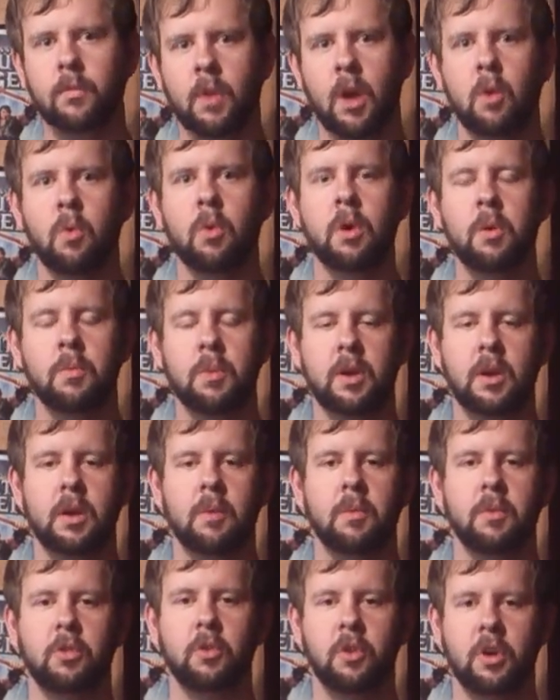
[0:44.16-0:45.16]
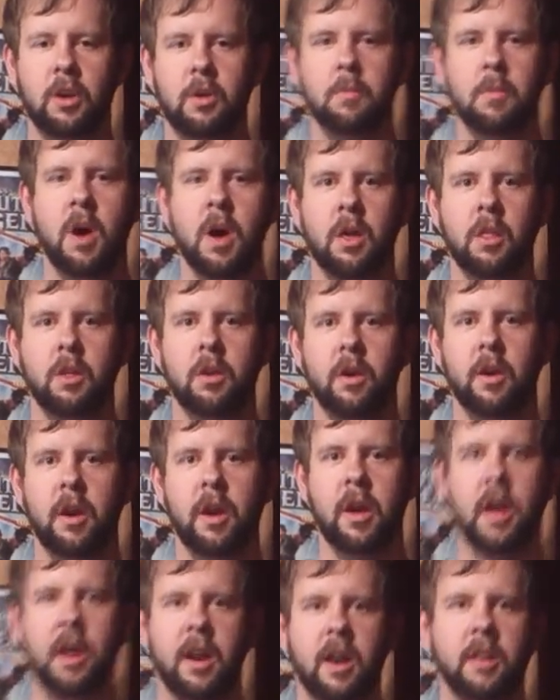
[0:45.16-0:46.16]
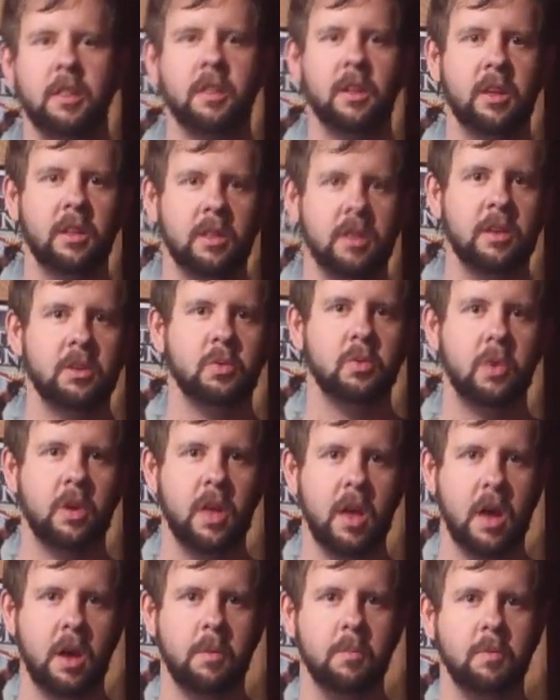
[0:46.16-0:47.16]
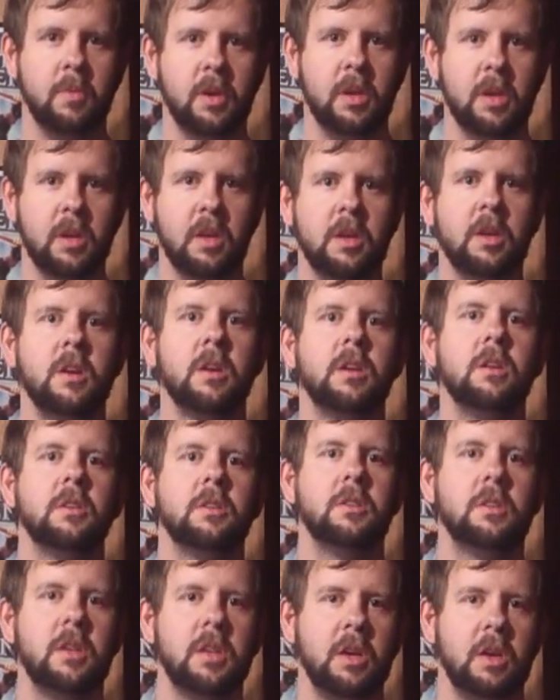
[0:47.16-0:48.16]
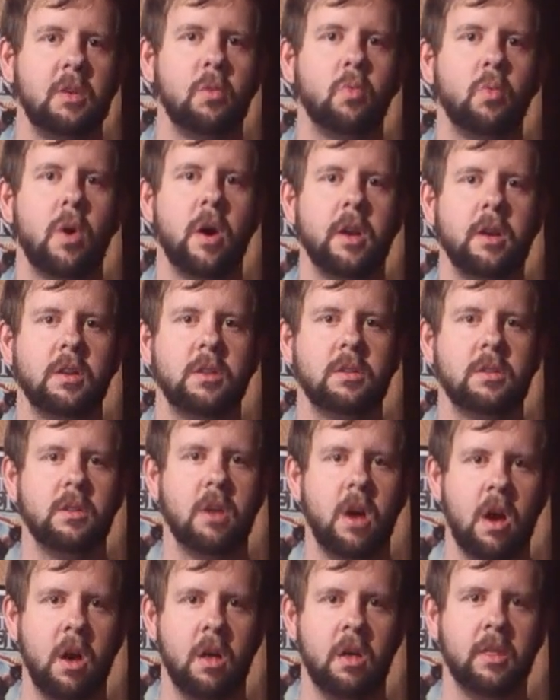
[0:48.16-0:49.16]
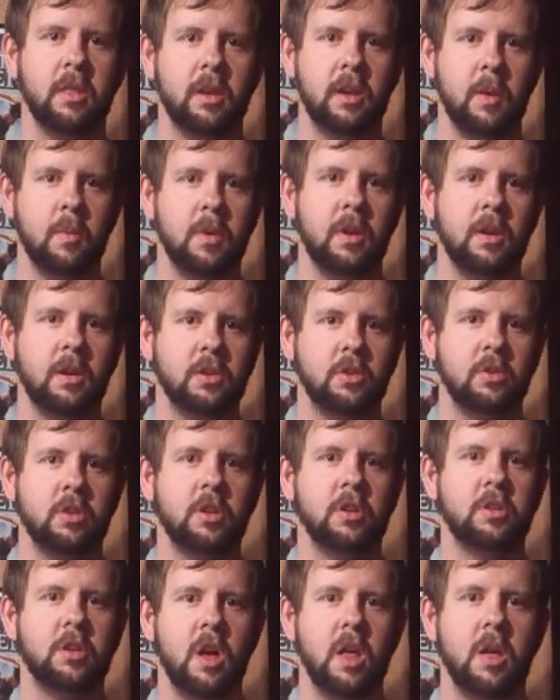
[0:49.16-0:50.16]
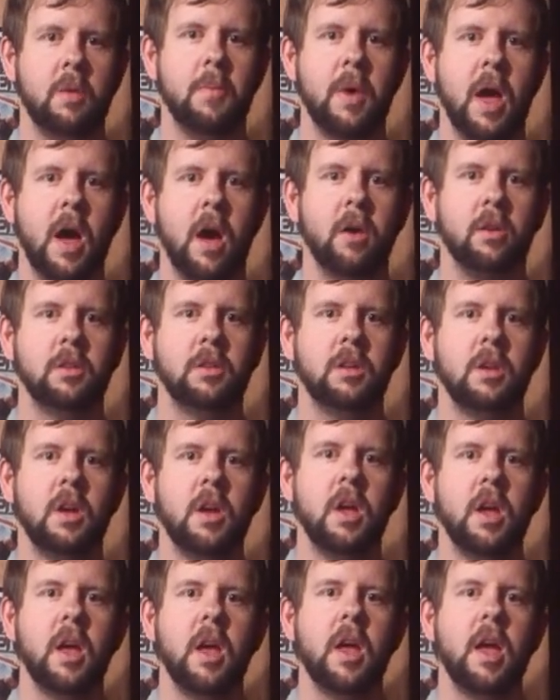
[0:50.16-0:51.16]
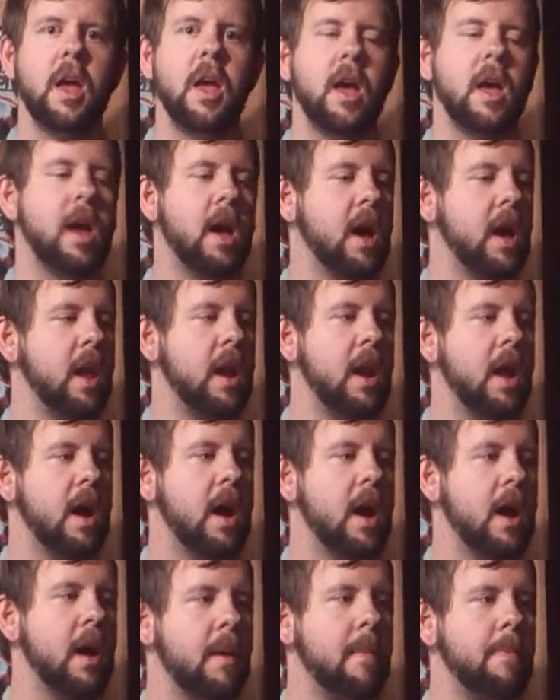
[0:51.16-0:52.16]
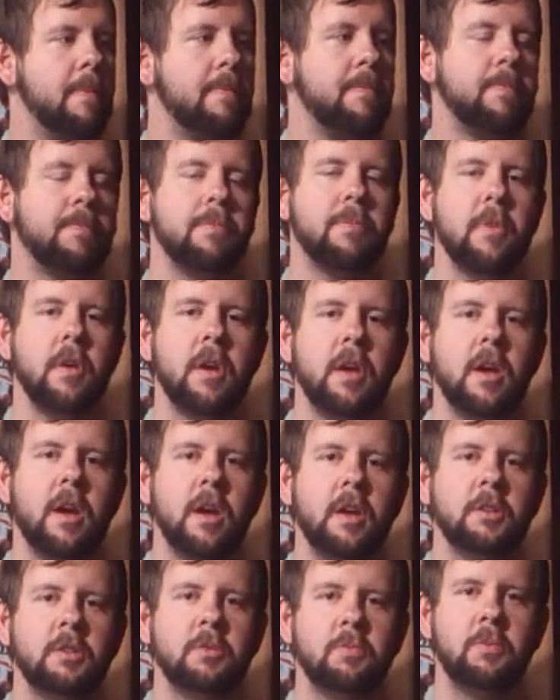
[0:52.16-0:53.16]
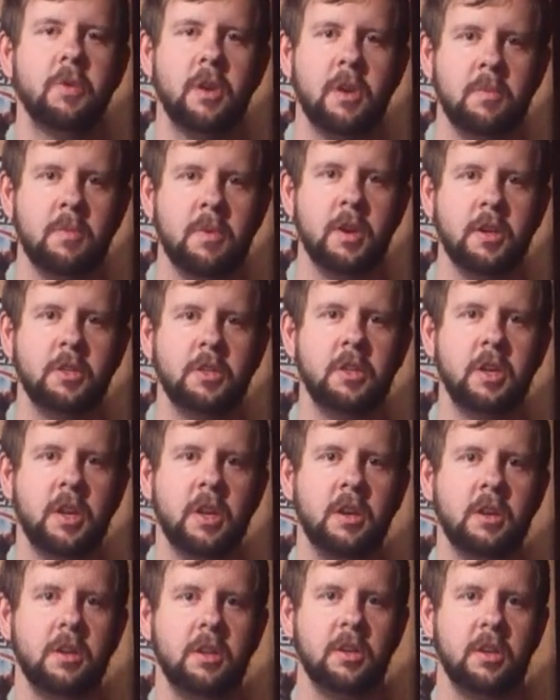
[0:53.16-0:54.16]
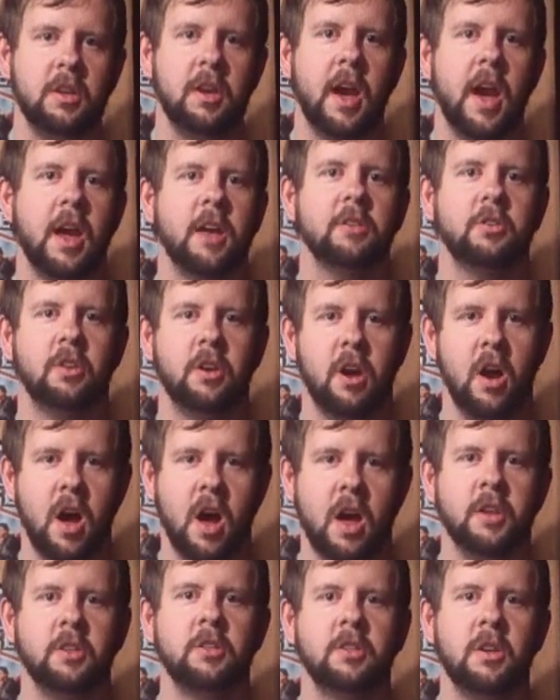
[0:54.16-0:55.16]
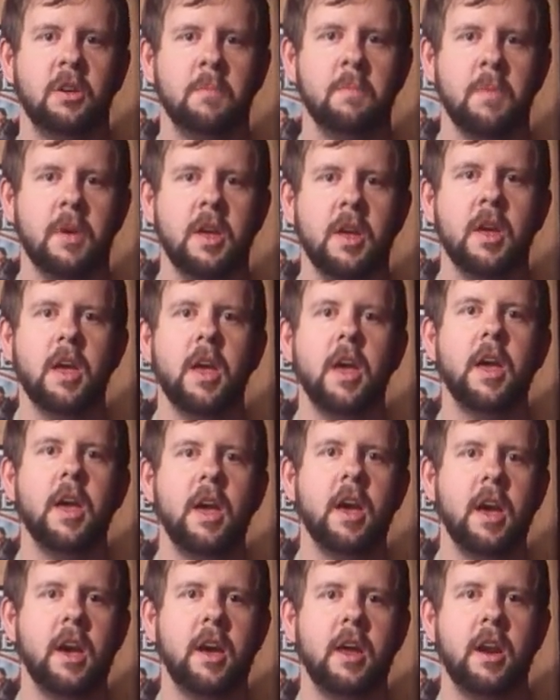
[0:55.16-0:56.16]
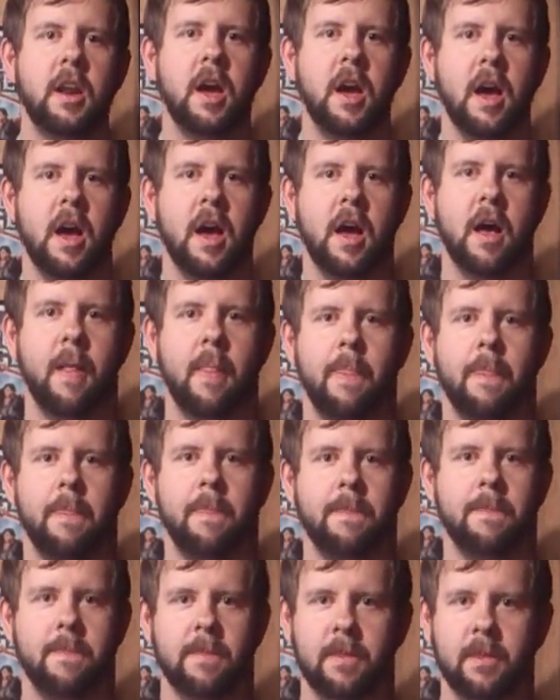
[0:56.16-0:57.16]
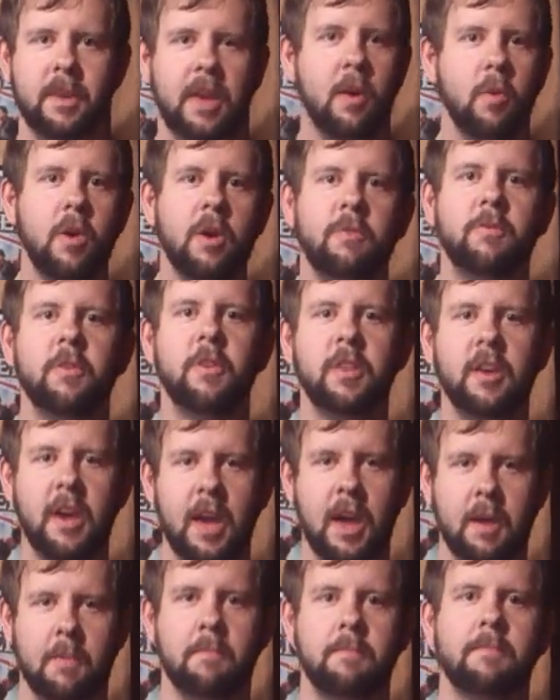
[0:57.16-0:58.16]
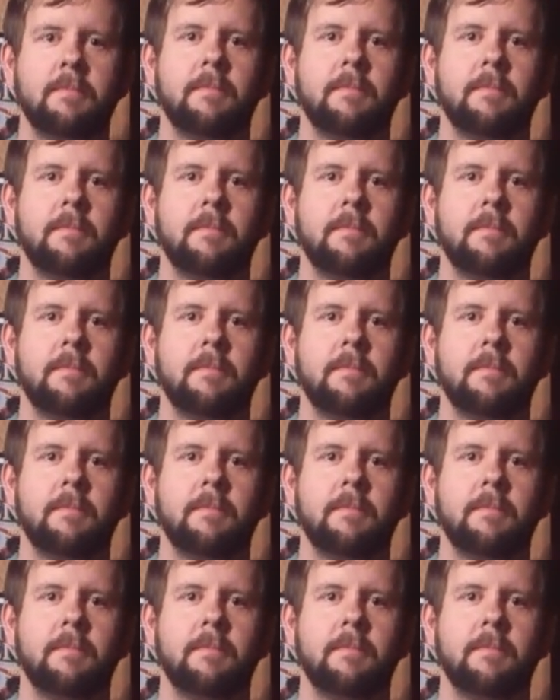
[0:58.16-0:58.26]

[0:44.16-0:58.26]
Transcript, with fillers: I want to become a 3D modeler, and I think this will help me see what all the gaming industry is all about. And um, that's pretty much it. You guys are awesome, and um, can't wait for the game.